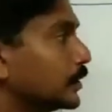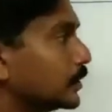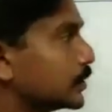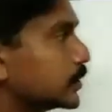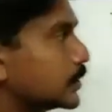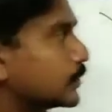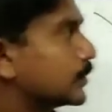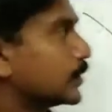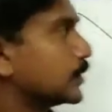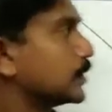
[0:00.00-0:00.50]

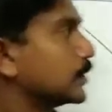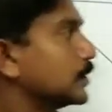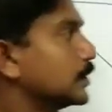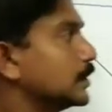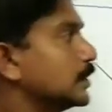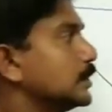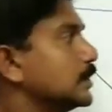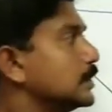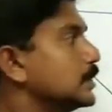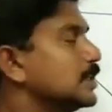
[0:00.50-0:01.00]
This one,
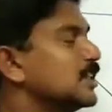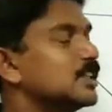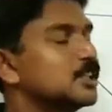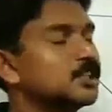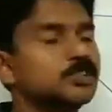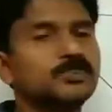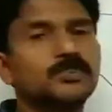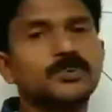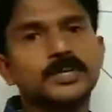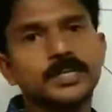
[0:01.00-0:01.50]
it
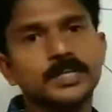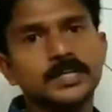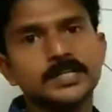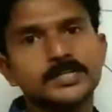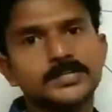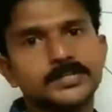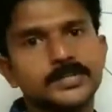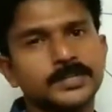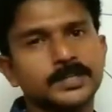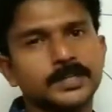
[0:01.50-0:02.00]
is not
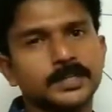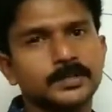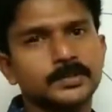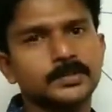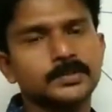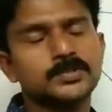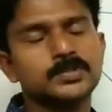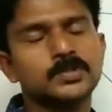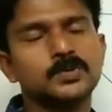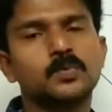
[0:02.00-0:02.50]

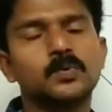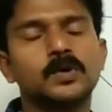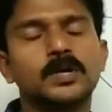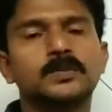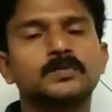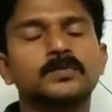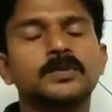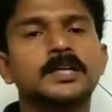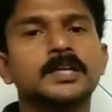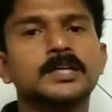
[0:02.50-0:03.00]
intersecting. So
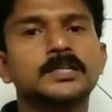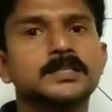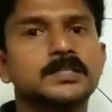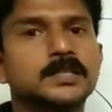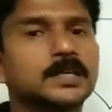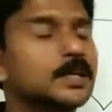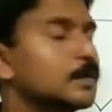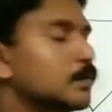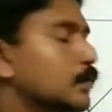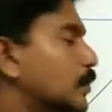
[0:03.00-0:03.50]
what we can
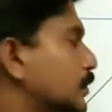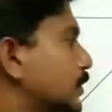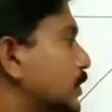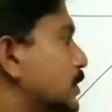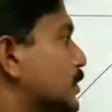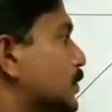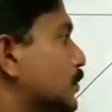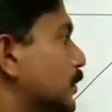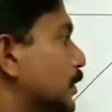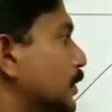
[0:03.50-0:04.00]
say about
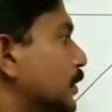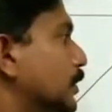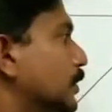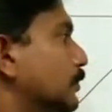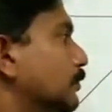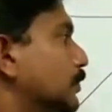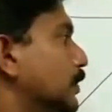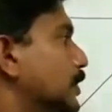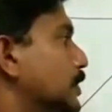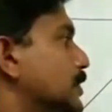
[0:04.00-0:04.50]
this
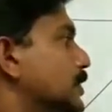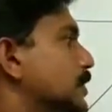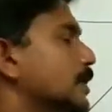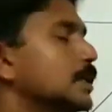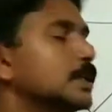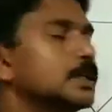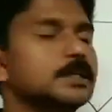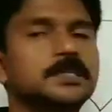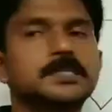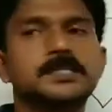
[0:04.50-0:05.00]
one? We can
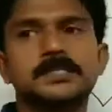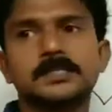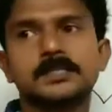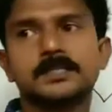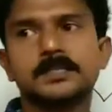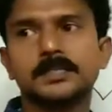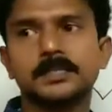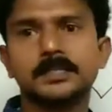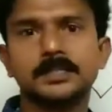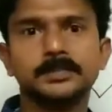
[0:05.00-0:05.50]
say this
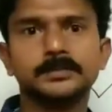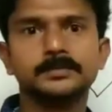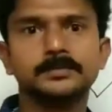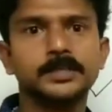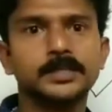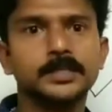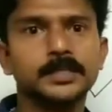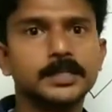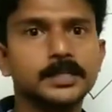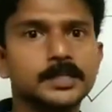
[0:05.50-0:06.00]

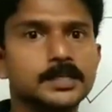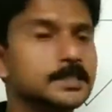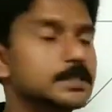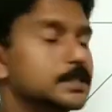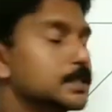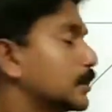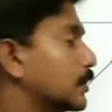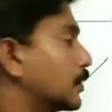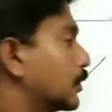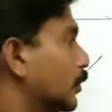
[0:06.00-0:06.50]
curve
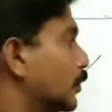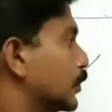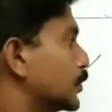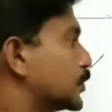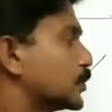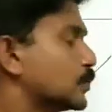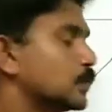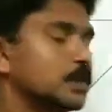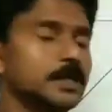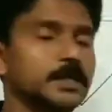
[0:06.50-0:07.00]
is a
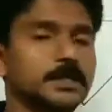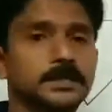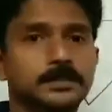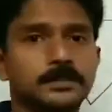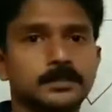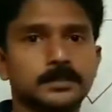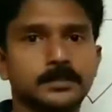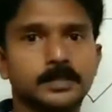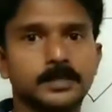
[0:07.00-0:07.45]
closed one.